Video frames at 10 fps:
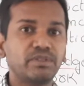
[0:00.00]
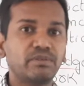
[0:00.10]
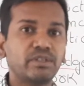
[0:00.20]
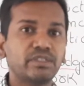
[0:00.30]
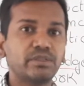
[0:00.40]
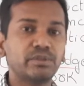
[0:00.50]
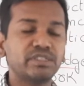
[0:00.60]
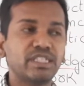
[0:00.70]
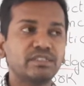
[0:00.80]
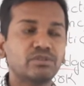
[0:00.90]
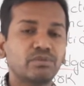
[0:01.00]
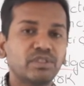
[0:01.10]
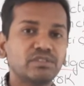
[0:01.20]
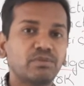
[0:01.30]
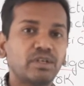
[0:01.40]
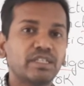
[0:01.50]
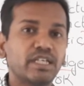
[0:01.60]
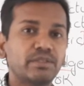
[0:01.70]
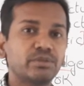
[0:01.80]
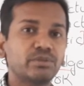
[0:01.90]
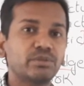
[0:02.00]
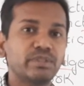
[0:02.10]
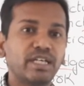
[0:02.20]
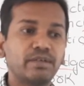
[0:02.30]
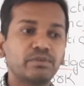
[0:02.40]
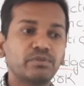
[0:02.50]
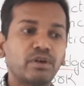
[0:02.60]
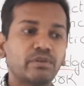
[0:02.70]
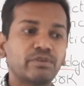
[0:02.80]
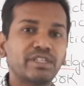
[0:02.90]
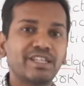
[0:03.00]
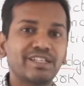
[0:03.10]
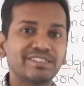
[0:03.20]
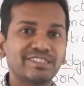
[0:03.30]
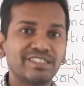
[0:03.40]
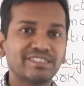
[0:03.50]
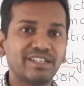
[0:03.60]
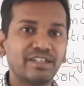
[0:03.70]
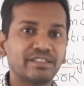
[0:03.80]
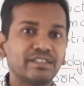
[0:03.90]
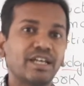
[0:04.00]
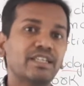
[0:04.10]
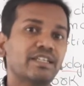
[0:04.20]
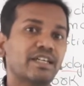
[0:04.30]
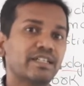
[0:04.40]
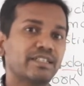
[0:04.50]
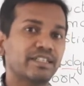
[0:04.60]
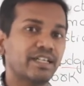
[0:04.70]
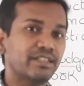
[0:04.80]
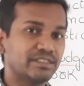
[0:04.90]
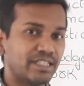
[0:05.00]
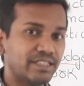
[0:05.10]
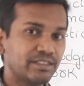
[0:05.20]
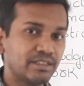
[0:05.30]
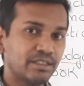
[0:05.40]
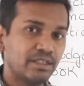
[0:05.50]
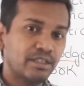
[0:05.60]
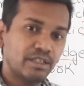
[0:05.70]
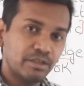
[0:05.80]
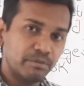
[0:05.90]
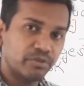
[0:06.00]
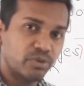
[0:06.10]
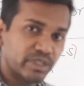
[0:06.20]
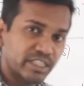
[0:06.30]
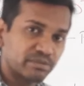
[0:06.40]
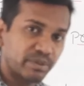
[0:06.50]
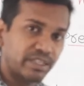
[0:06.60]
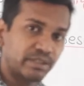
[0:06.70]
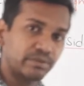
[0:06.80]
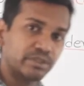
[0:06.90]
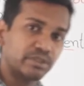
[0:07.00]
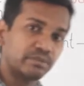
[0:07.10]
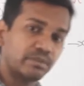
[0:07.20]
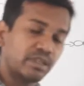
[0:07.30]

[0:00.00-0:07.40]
they wanted to resign, so first what they have to give, they have to forward the resignation letter, and they can resign before the expiry of the term.